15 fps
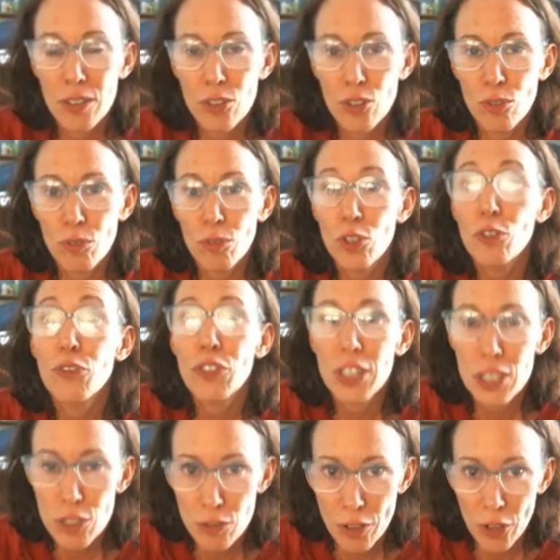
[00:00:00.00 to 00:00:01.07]
you feel
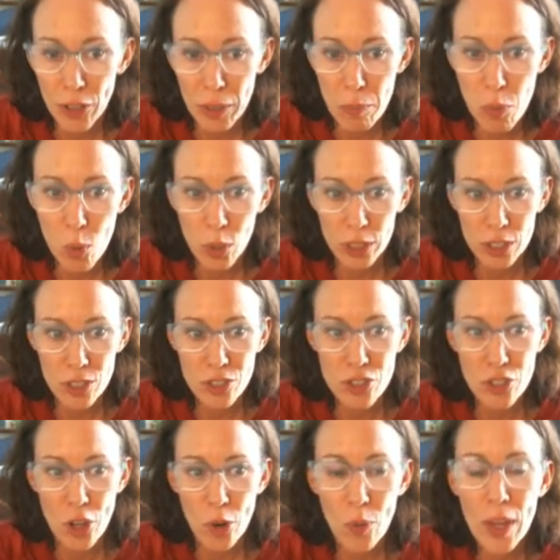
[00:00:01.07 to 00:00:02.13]
is very important.
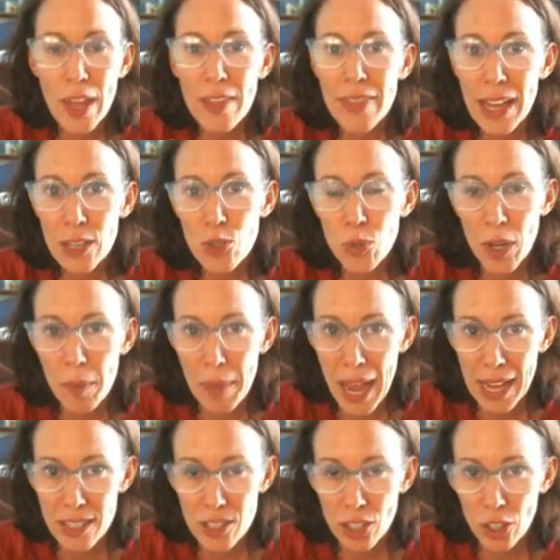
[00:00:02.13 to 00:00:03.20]
So that's what I'm
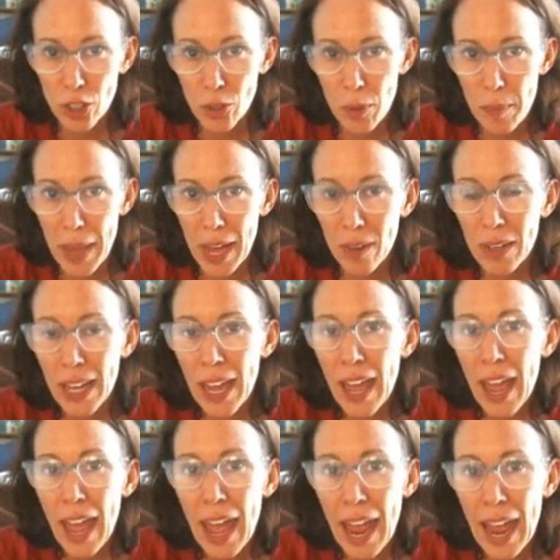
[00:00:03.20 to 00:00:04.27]
asking you about.
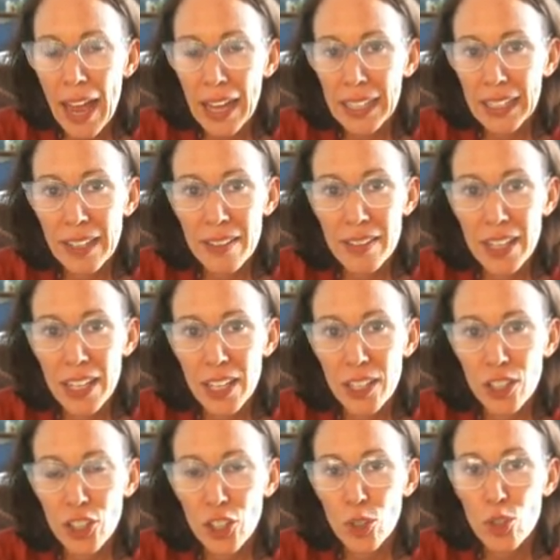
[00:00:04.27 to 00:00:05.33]
And
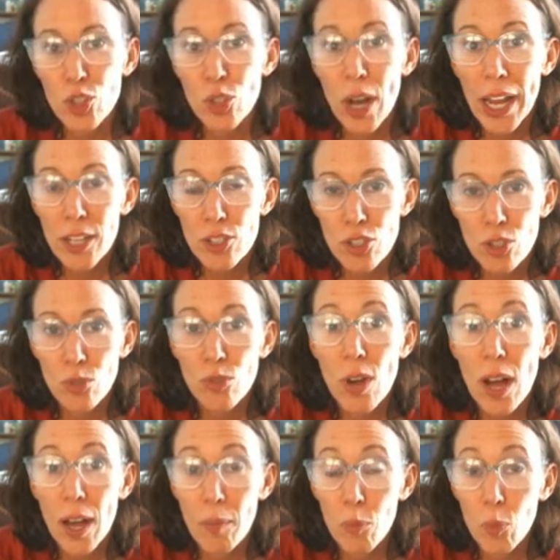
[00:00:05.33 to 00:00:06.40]
then, try to,
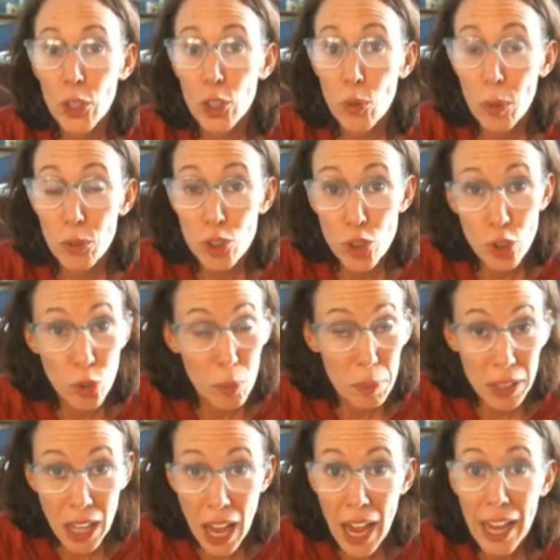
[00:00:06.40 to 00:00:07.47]
when you do your
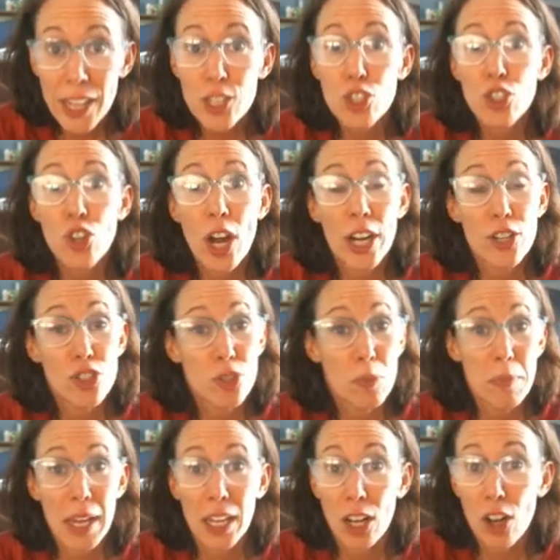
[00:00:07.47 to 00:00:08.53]
replies, try to
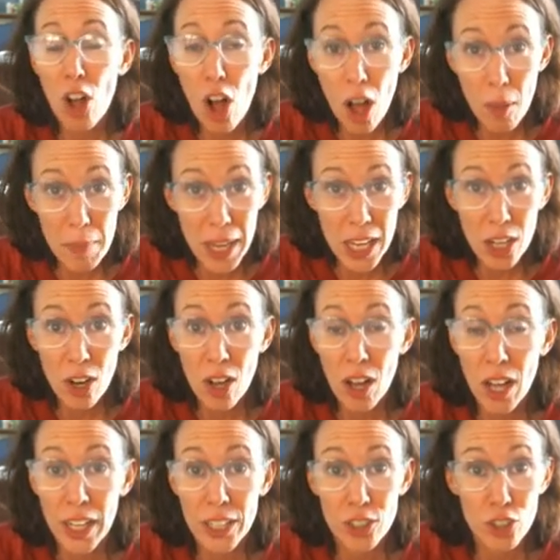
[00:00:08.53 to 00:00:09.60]
make a comment
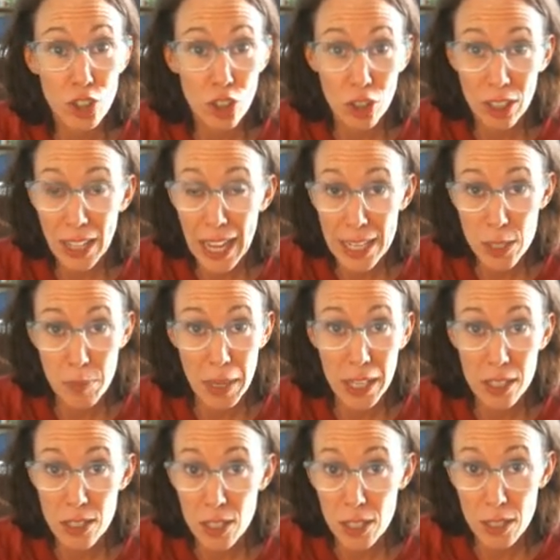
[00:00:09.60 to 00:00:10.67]
on your
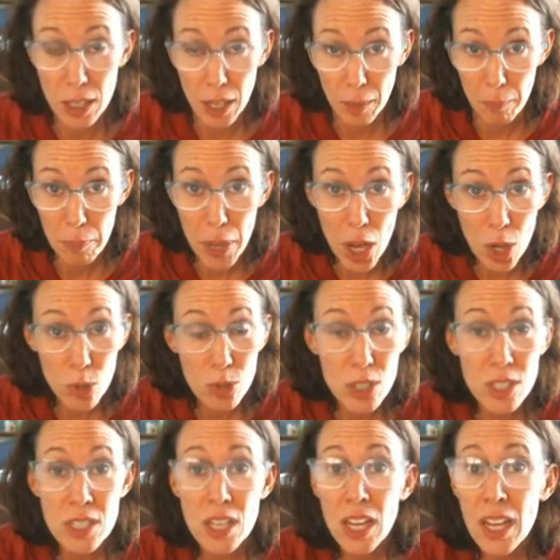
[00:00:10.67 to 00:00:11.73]
classmates'
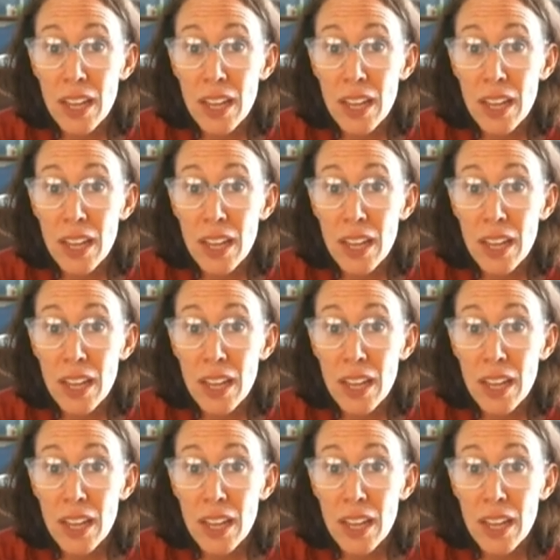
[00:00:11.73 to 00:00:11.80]
post